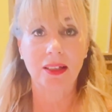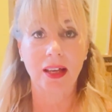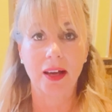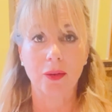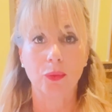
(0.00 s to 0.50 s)

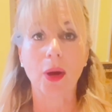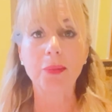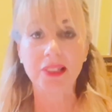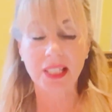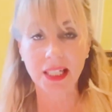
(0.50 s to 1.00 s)
uh,
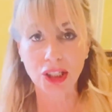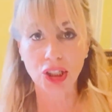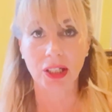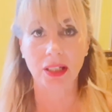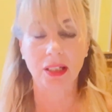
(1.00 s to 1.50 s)

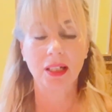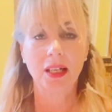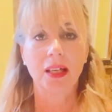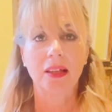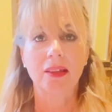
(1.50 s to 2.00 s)
reputation
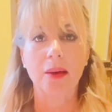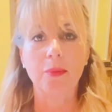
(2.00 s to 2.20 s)
that